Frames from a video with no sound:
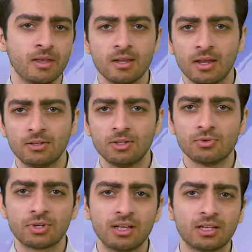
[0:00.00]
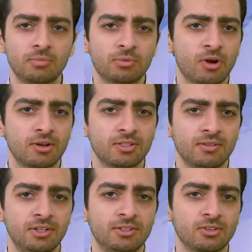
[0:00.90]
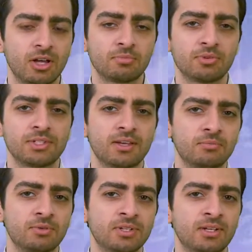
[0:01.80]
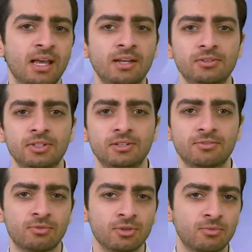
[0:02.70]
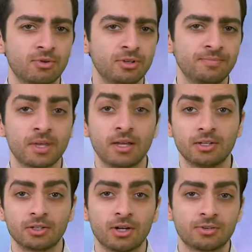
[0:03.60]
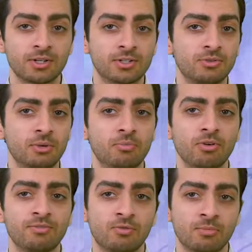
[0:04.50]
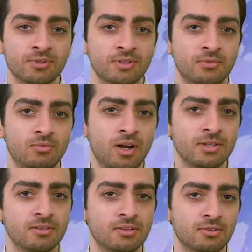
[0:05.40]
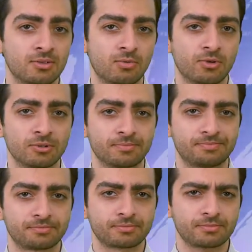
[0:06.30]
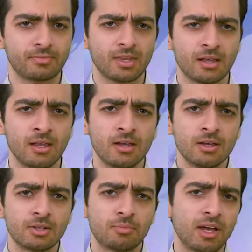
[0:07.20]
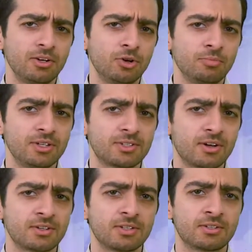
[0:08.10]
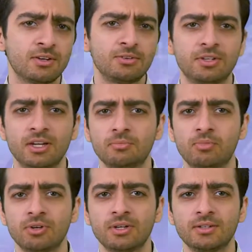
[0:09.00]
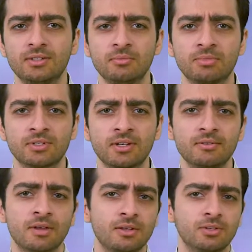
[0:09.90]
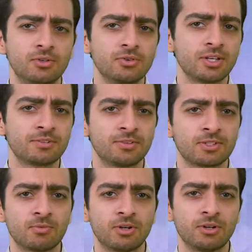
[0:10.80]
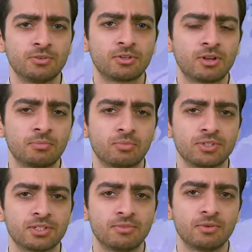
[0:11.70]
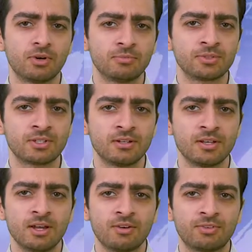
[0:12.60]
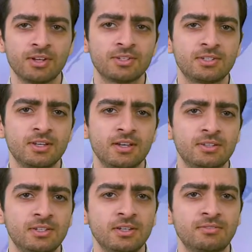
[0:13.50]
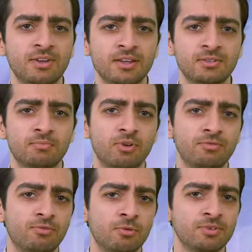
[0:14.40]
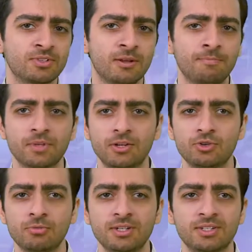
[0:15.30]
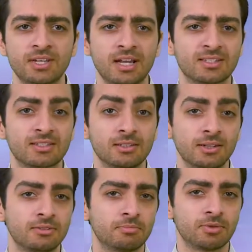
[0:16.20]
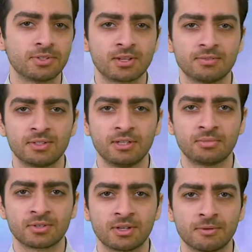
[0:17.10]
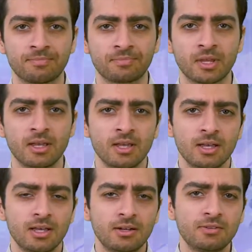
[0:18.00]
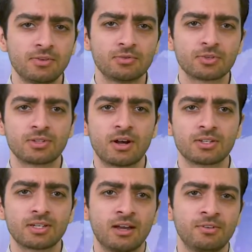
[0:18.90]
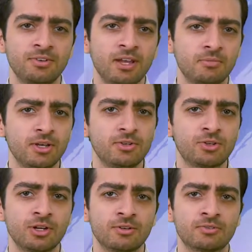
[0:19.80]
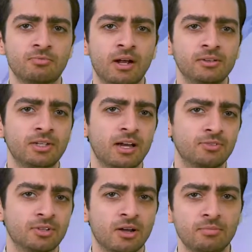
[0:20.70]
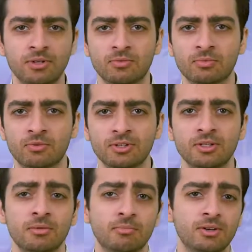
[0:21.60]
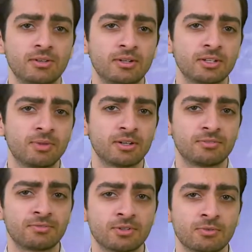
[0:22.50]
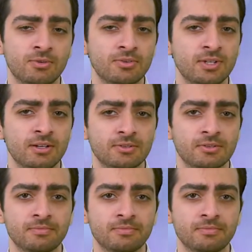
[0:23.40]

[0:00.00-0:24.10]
In the UK, labour productivity declined 0.7% annually in the fourth quarter, in contrast to a 0.4% rise in the third quarter. The Pan-European Stock 600 gained 0.19%, the UK's FTSE 100 climbed 0.71%, France's CAC advanced 0.4%, and Germany's DAX slid 0.17%. In individual stocks, LVMH shares rallied after a company reported better than expected first quarter sales.